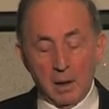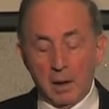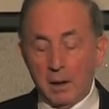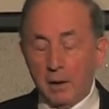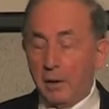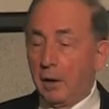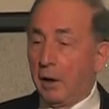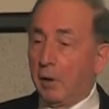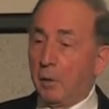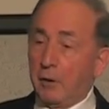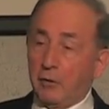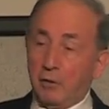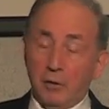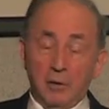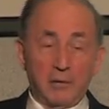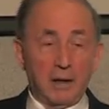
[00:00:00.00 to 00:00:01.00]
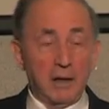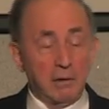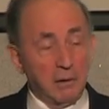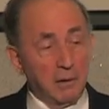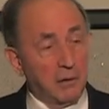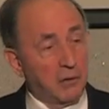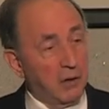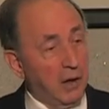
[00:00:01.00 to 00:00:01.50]
The question of
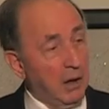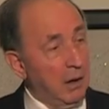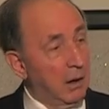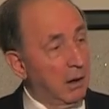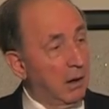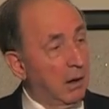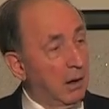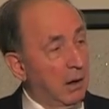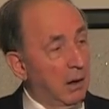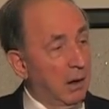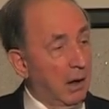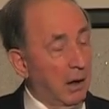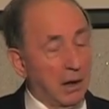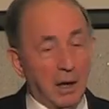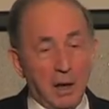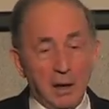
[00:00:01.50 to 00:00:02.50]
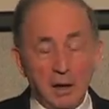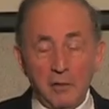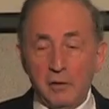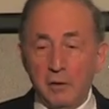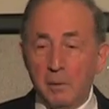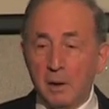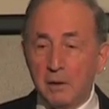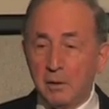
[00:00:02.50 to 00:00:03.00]
latency, again,
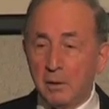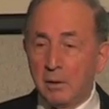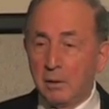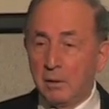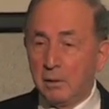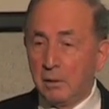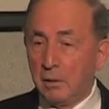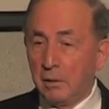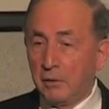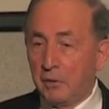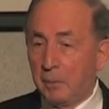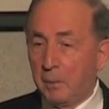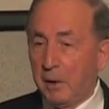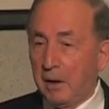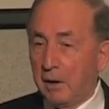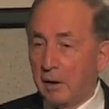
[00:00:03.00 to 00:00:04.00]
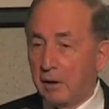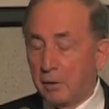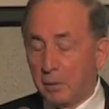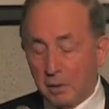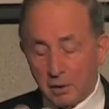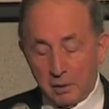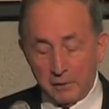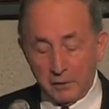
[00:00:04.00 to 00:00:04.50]
if you want to go Google speed at
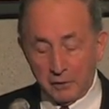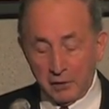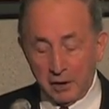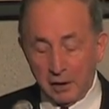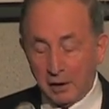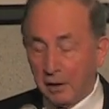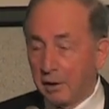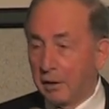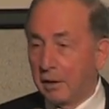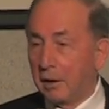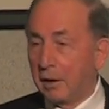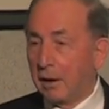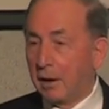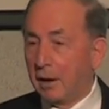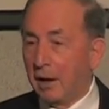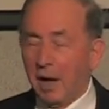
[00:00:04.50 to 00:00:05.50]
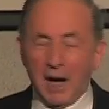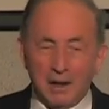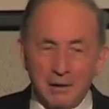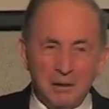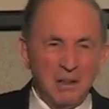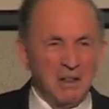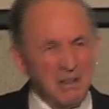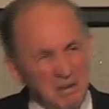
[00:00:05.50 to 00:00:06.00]
quarter of a second, how
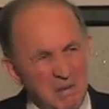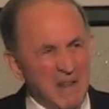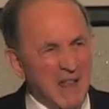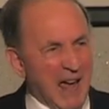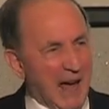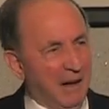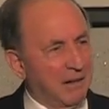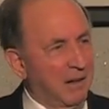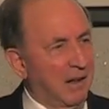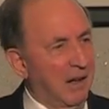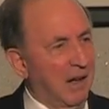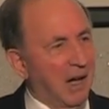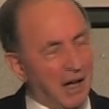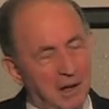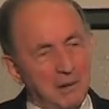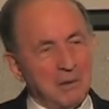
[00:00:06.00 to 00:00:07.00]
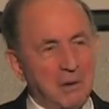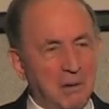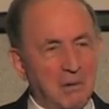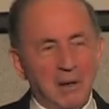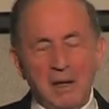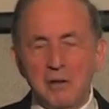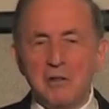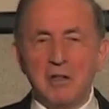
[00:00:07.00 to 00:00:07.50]
do you do that? How do
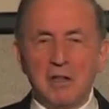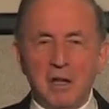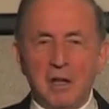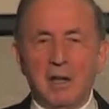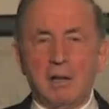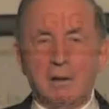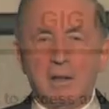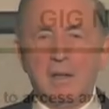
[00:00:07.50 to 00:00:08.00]
you engineer a